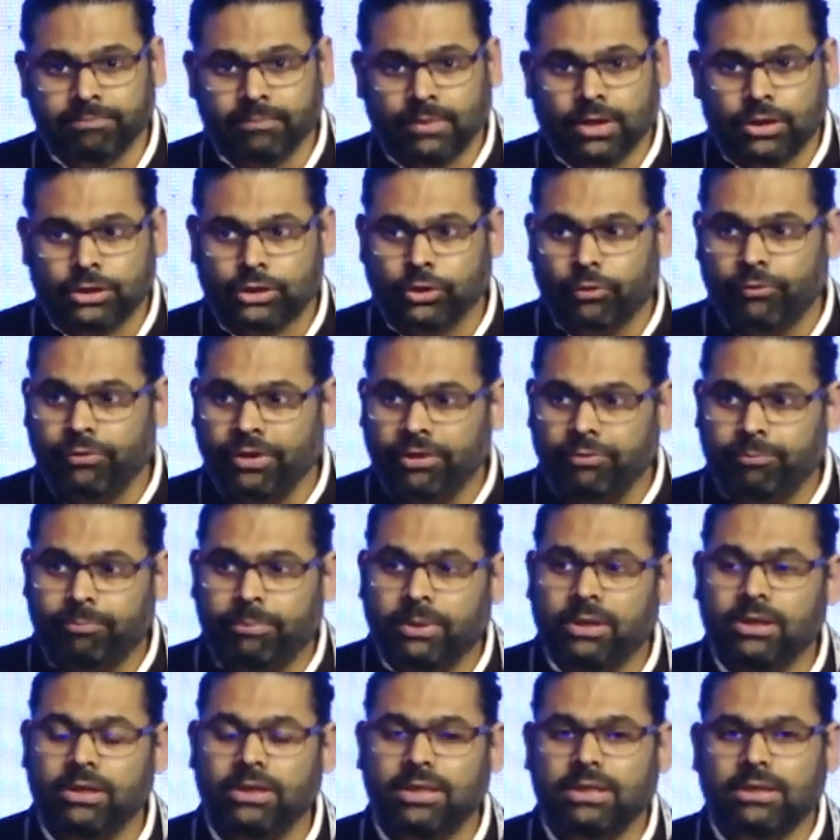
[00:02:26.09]
So we've
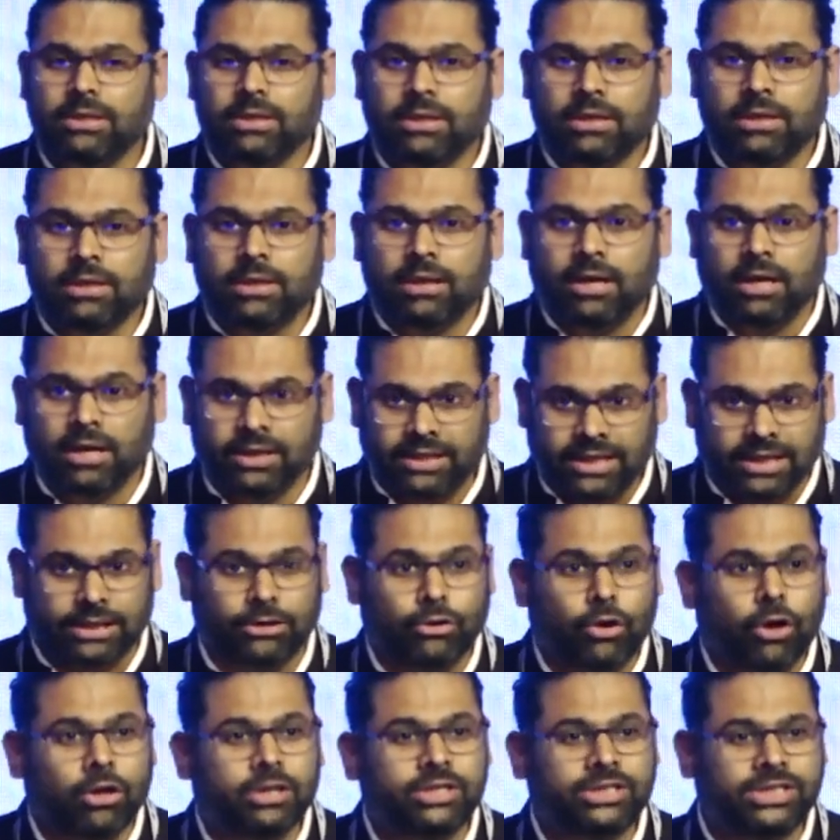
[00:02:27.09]
built a
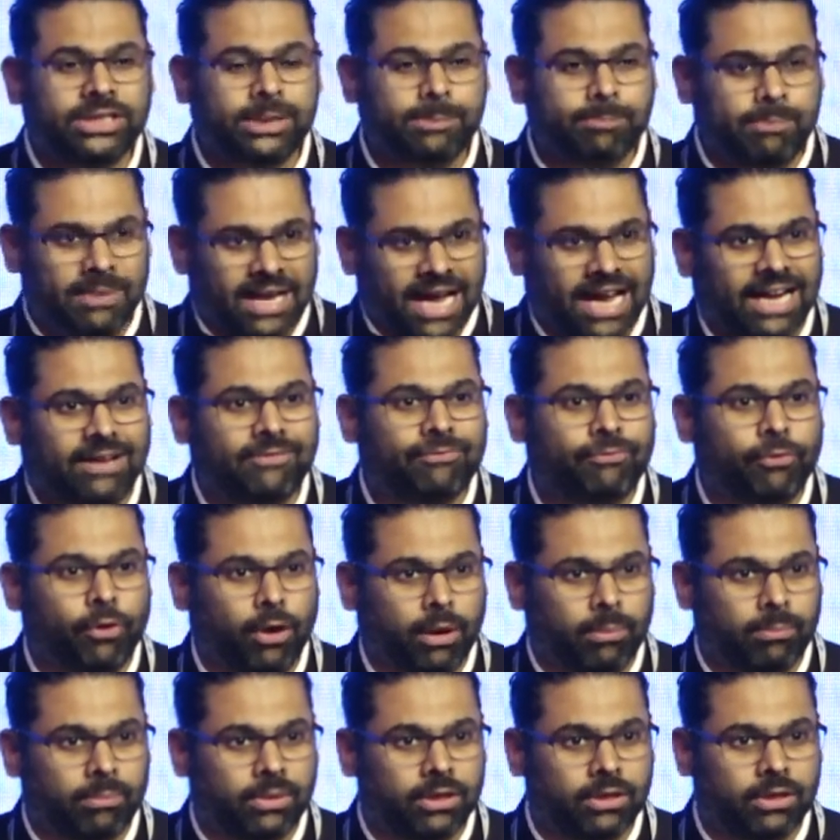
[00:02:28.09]
technology
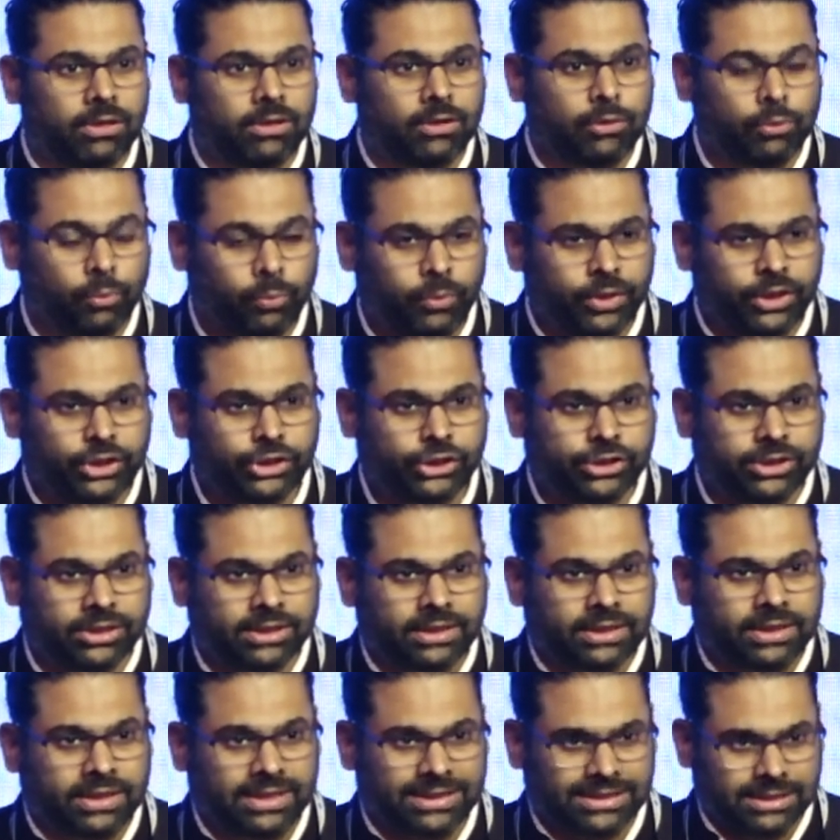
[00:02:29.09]
platform which
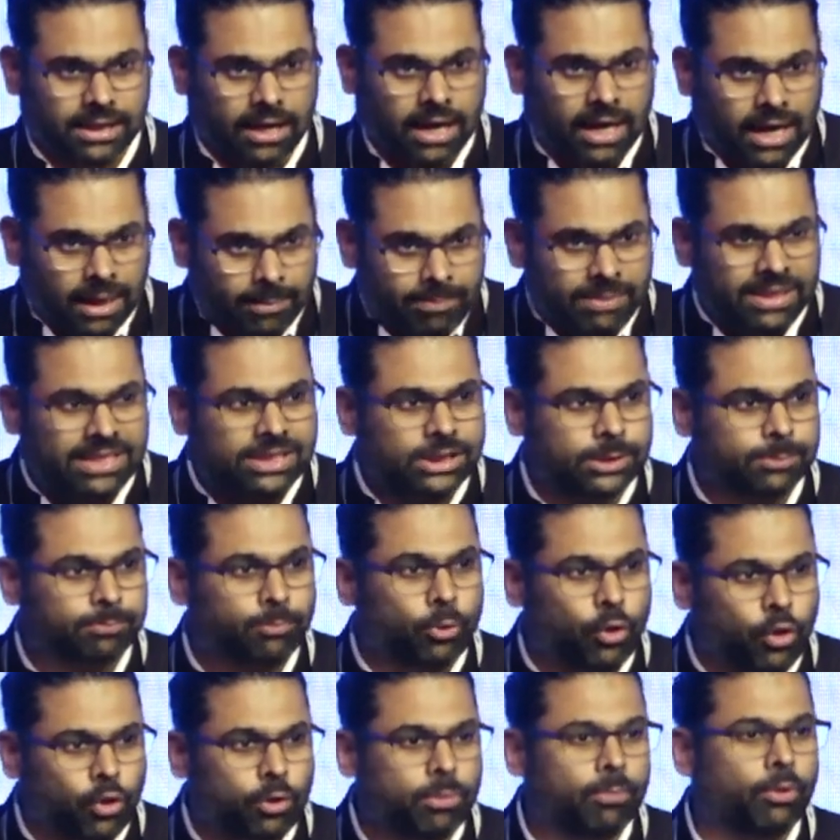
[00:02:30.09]
is a hub and
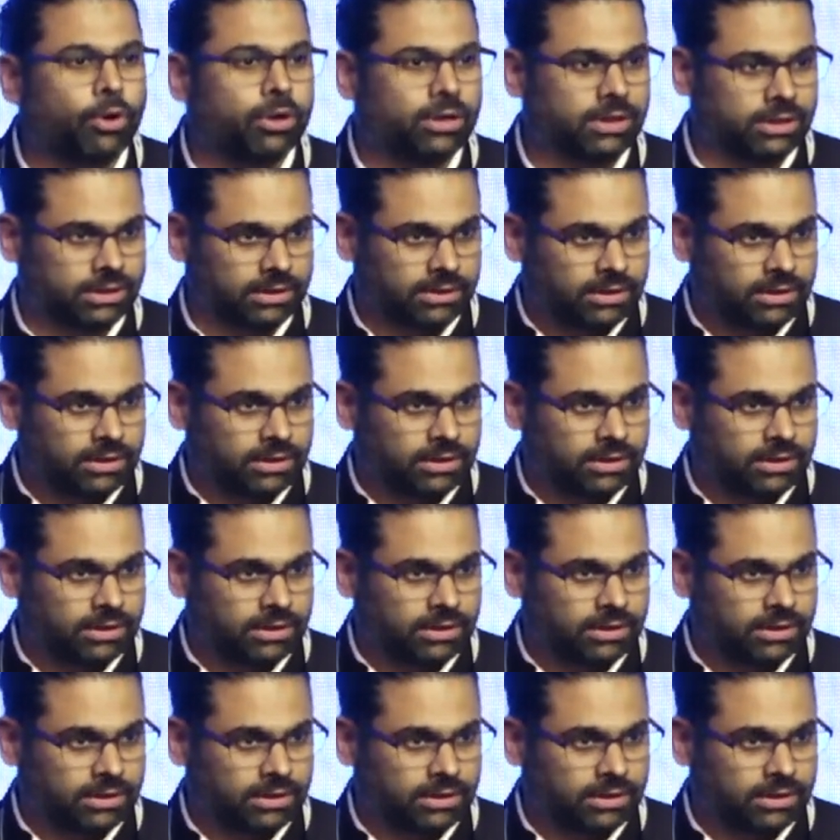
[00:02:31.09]
spoke model